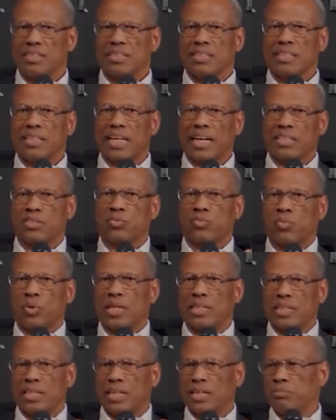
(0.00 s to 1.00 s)
That's
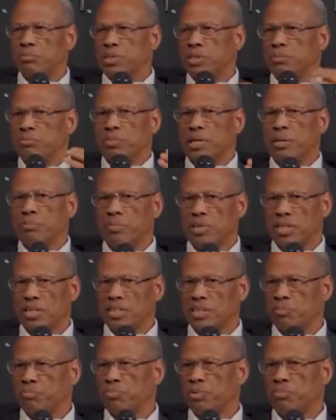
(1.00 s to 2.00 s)
what I mean by
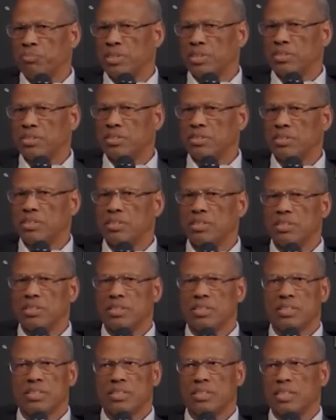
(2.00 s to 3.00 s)
market permission.
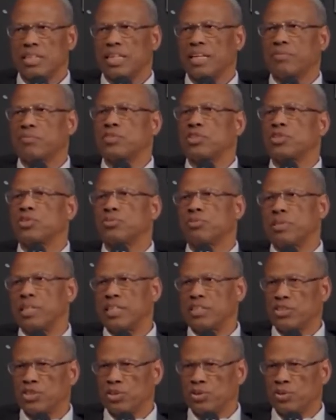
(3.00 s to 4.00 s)
You're going to have to
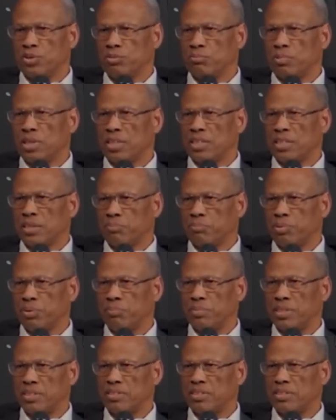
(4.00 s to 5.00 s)
create your own market
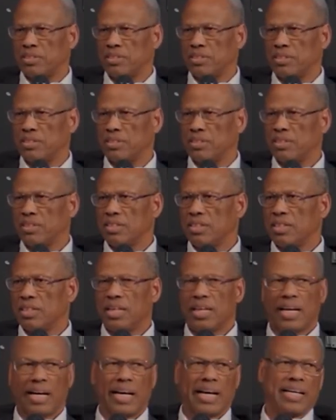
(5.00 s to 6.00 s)
permission,
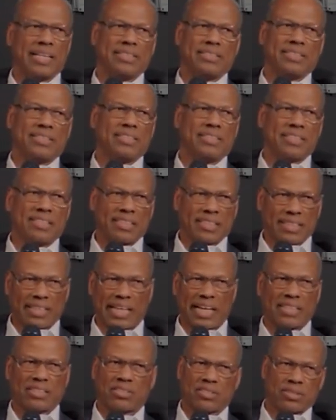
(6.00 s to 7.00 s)
and
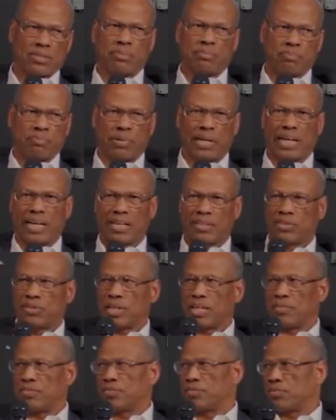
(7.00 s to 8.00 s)
that's the path you
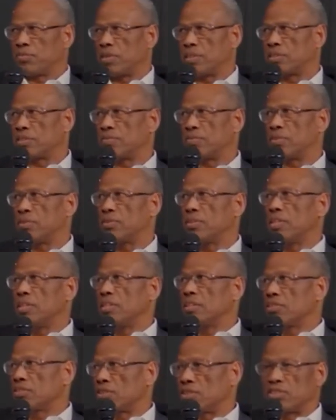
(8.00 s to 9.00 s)
have in front of you.
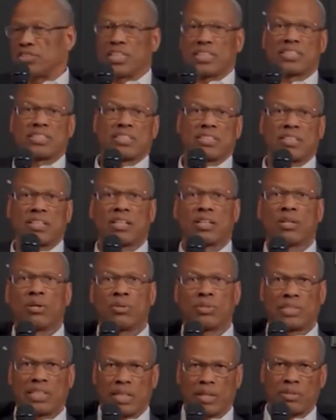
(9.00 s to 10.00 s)
So just to
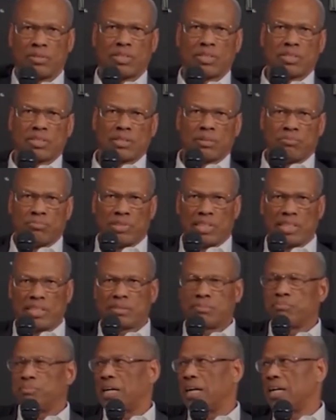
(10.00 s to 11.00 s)
close out, to bring
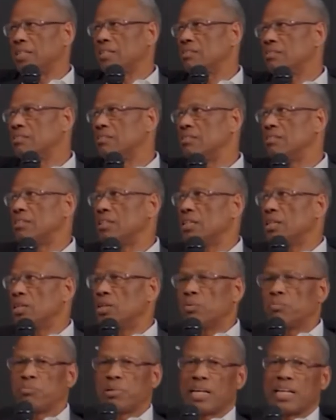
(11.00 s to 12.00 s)
it back to
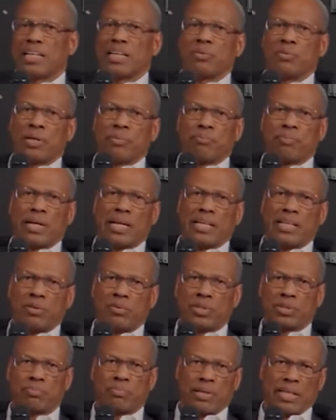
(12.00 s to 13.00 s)
Pelé, when Pelé
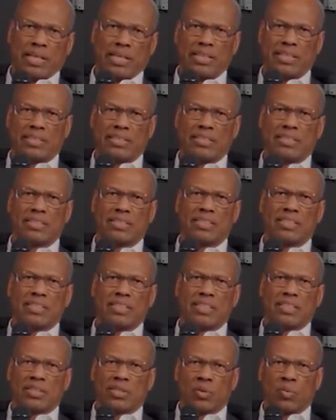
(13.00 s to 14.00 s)
was playing,
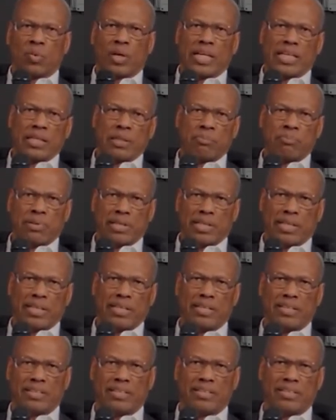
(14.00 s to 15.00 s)
the way he
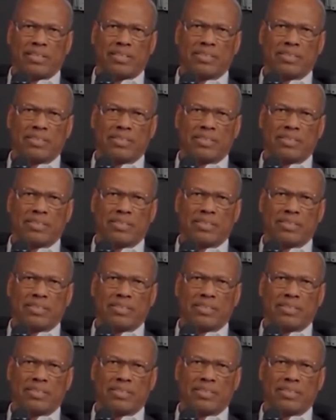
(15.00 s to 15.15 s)
played